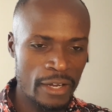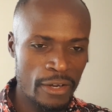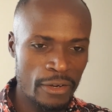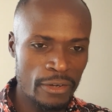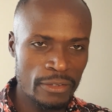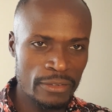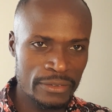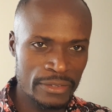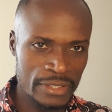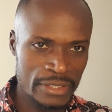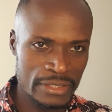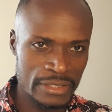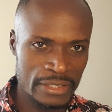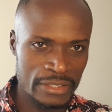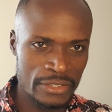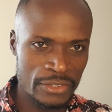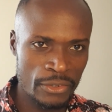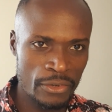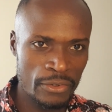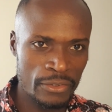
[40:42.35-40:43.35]
All these
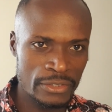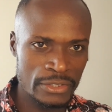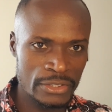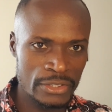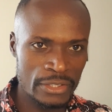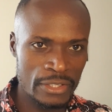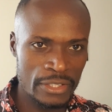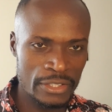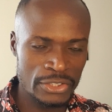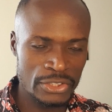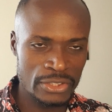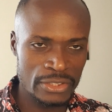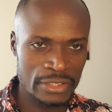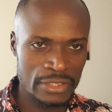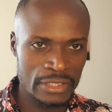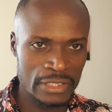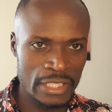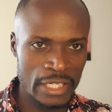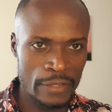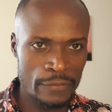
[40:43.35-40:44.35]
ethical considerations
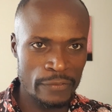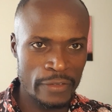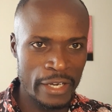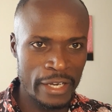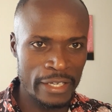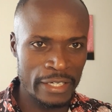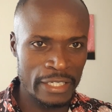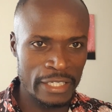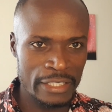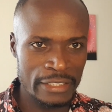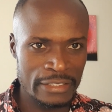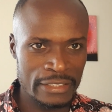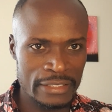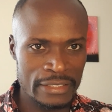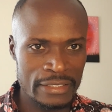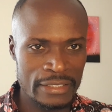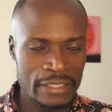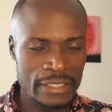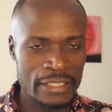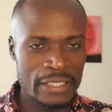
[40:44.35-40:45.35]
that I have
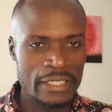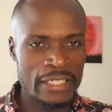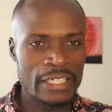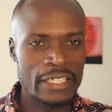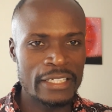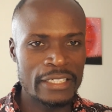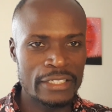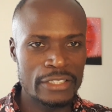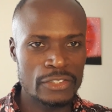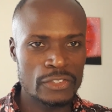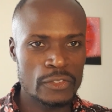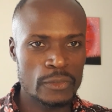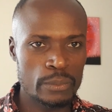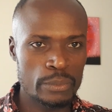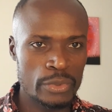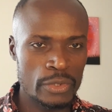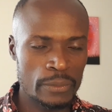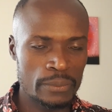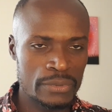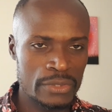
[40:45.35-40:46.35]
highlighted need to
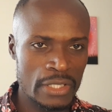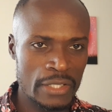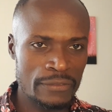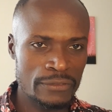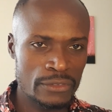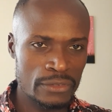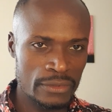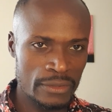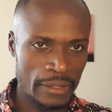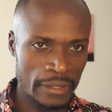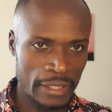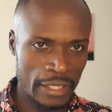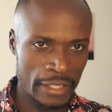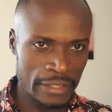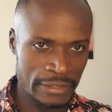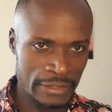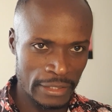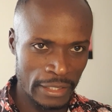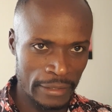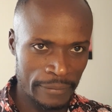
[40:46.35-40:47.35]
be observed to the
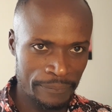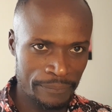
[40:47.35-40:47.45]
latter.